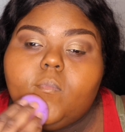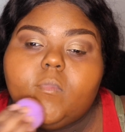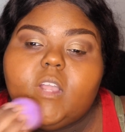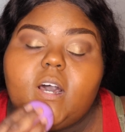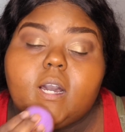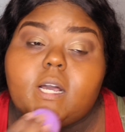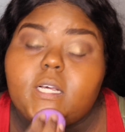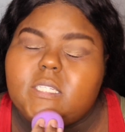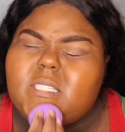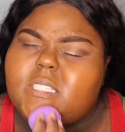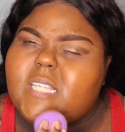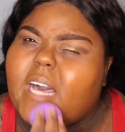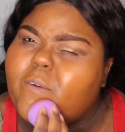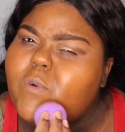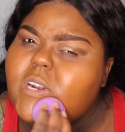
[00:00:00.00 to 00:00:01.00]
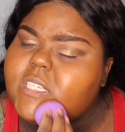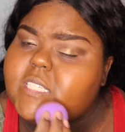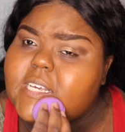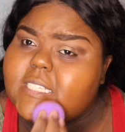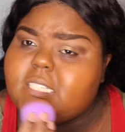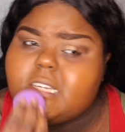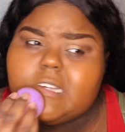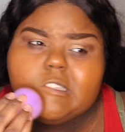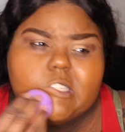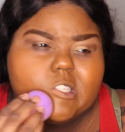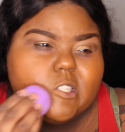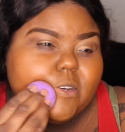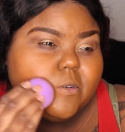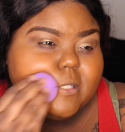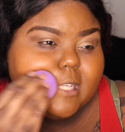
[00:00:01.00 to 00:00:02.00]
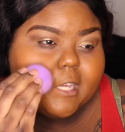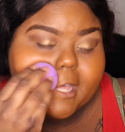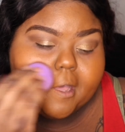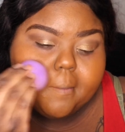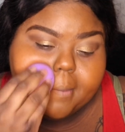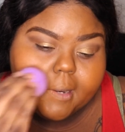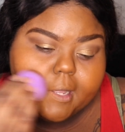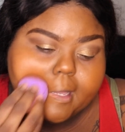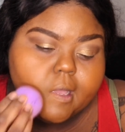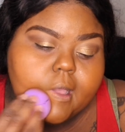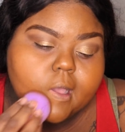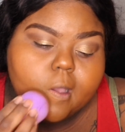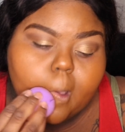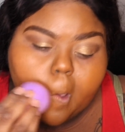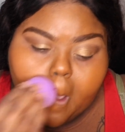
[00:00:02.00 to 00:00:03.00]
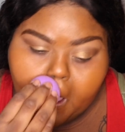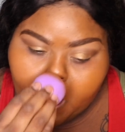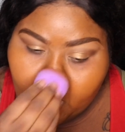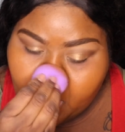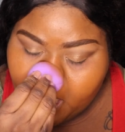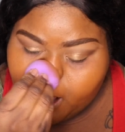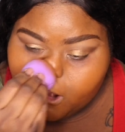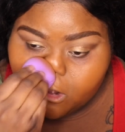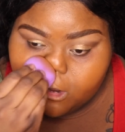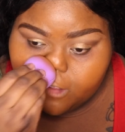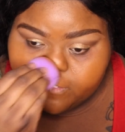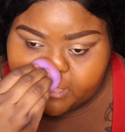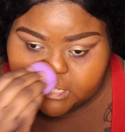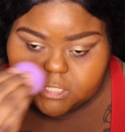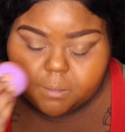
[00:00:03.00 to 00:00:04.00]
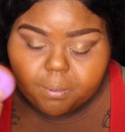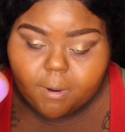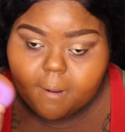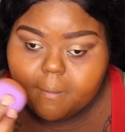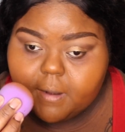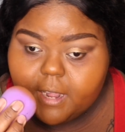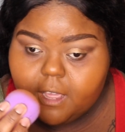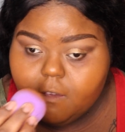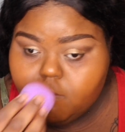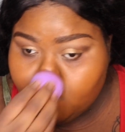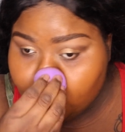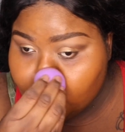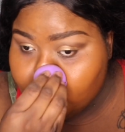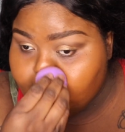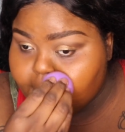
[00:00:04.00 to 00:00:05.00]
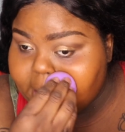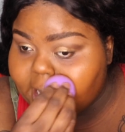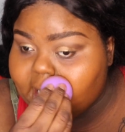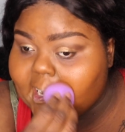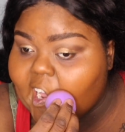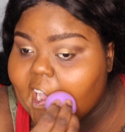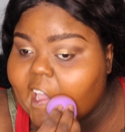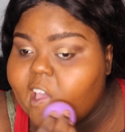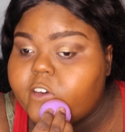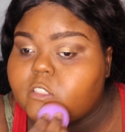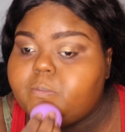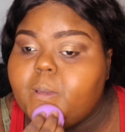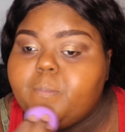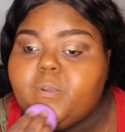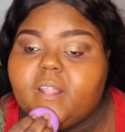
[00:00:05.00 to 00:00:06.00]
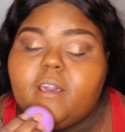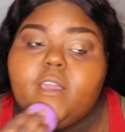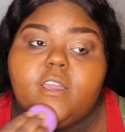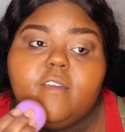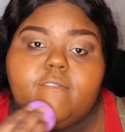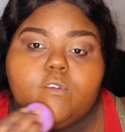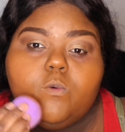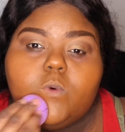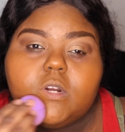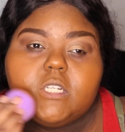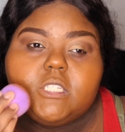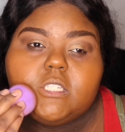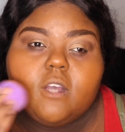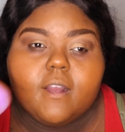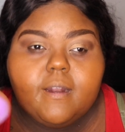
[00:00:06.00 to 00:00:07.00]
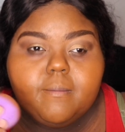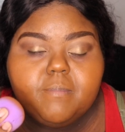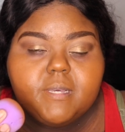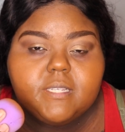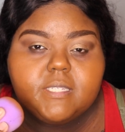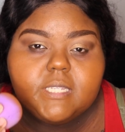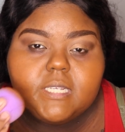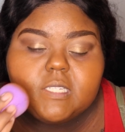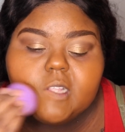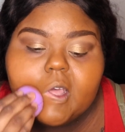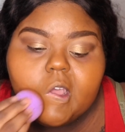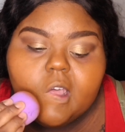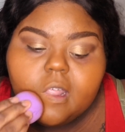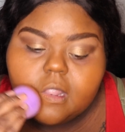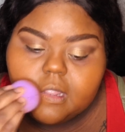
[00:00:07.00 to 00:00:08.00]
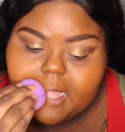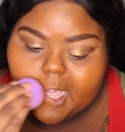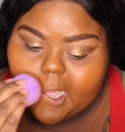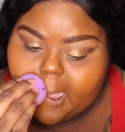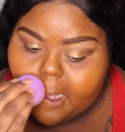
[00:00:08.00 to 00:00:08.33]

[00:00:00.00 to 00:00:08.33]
want to say it's a consulting company. I don't know if that's the proper name for it, but it like helps people that if you want to start a business. They